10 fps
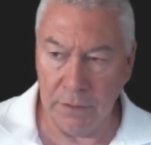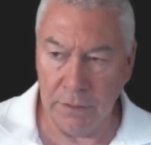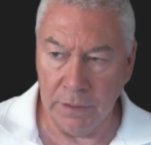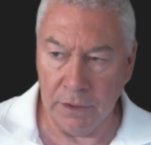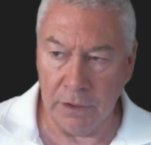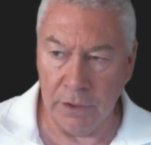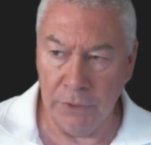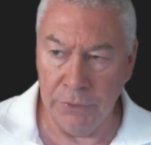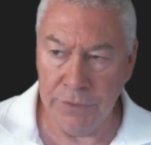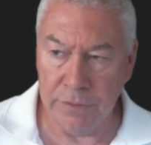the
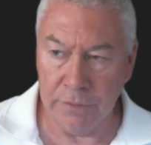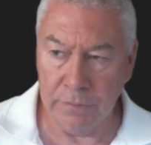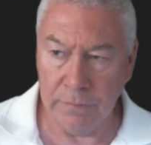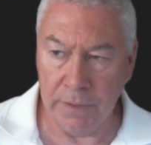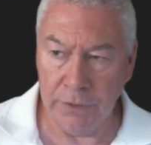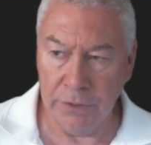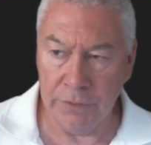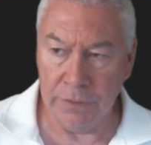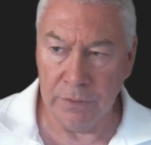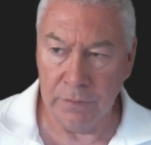close
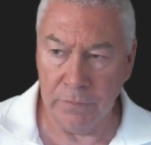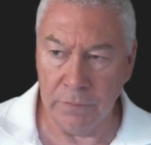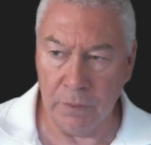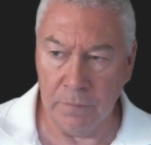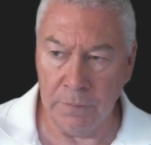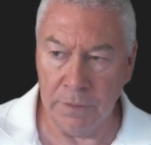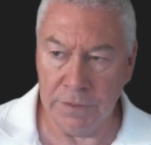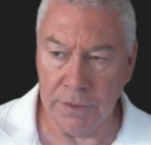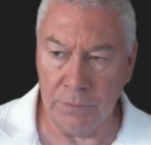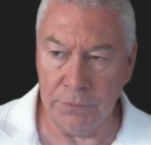values from
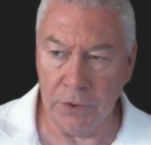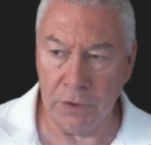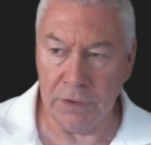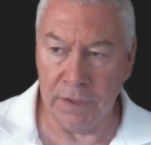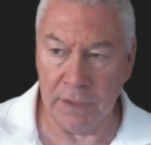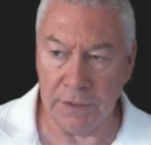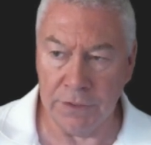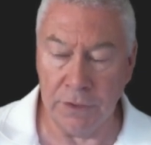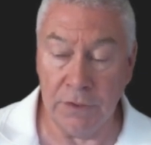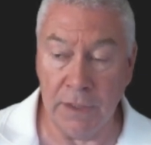self.data.
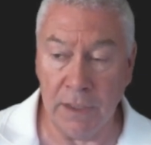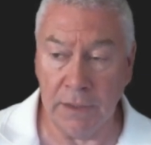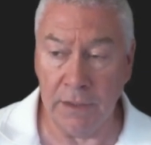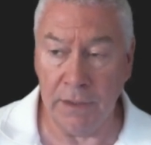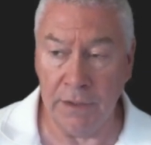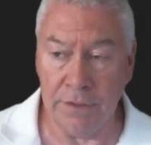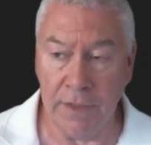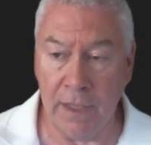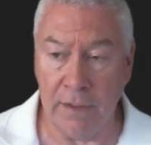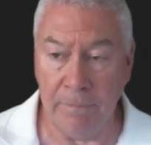So data is
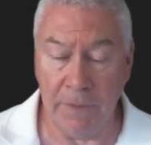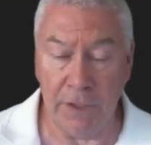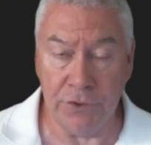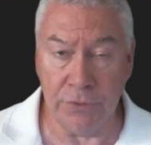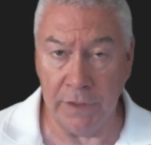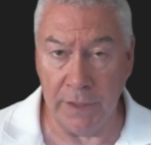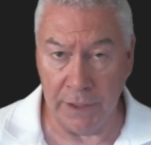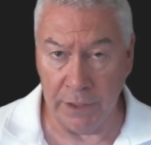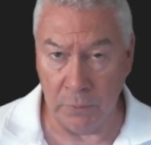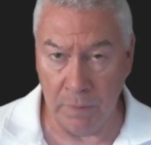that history
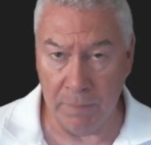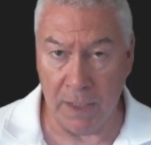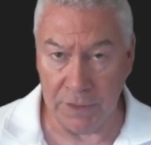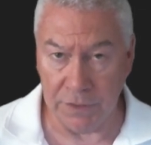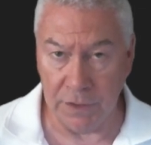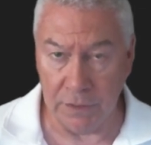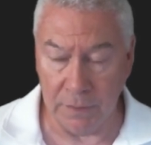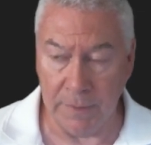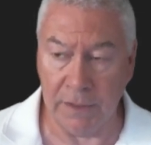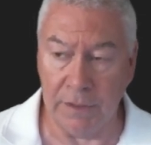data that we passed into the
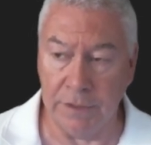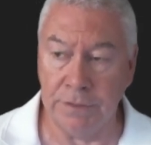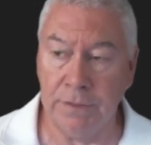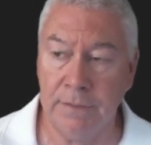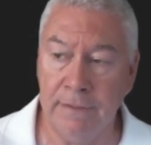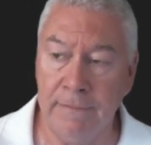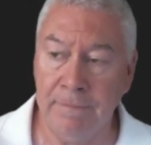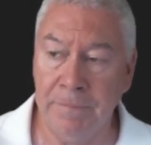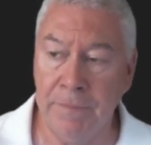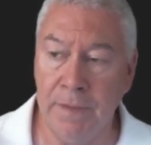backtest.
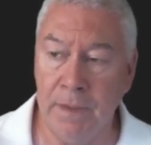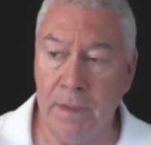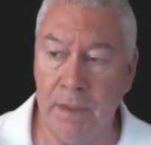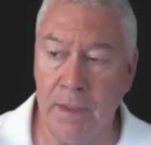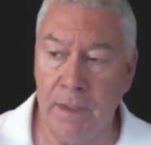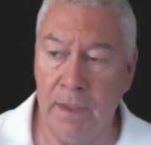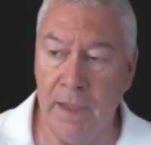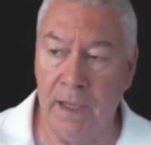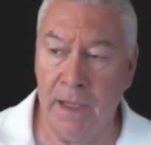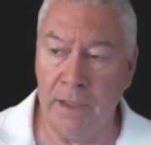
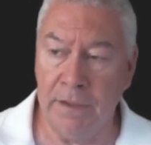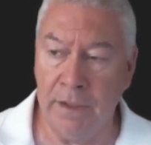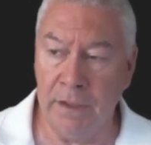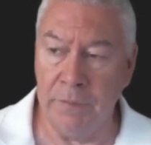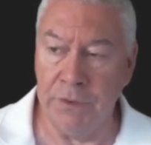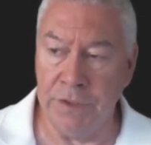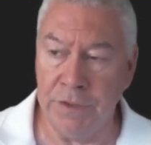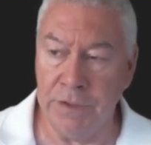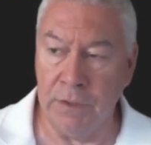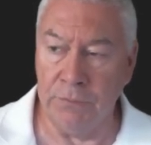And then I'm using
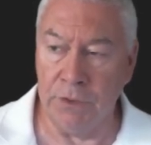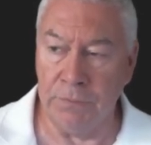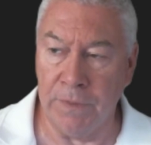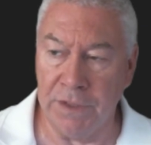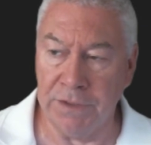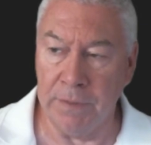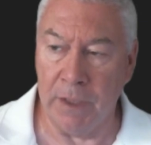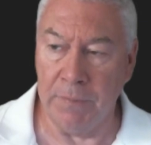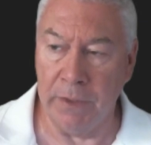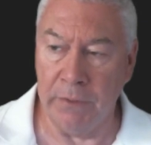
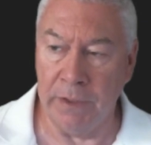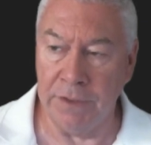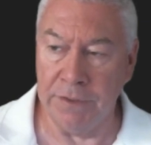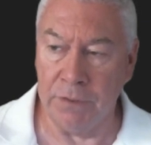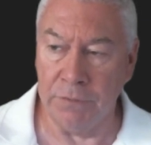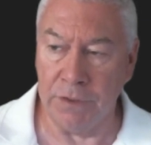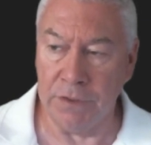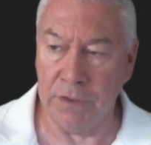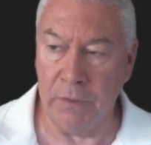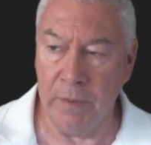self.fastMA period and
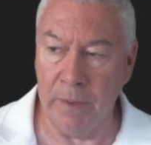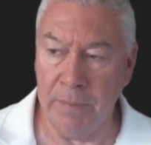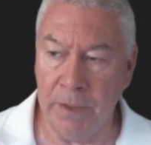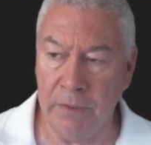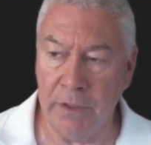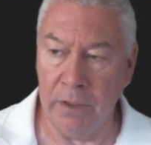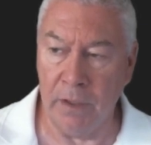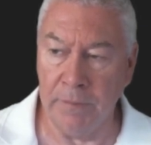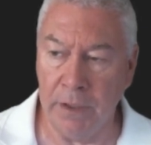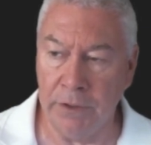self.slowMA period.
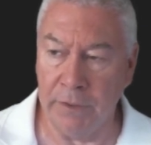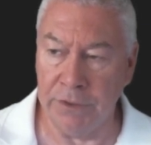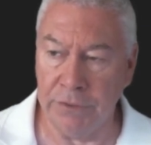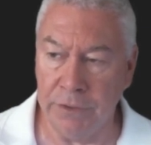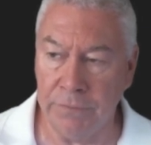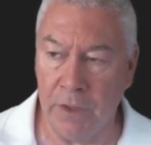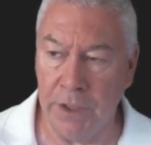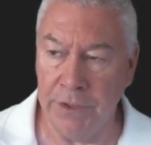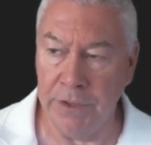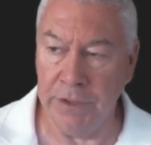I'm going to actually
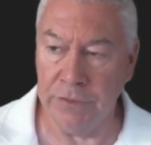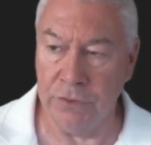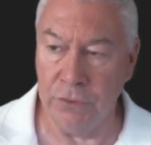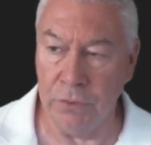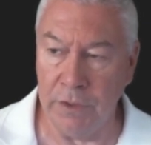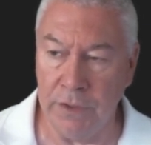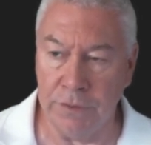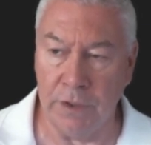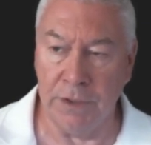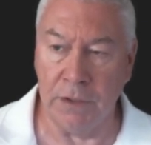define these two
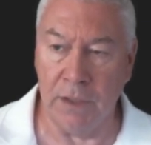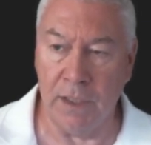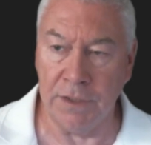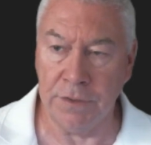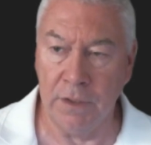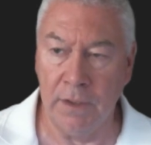inside the class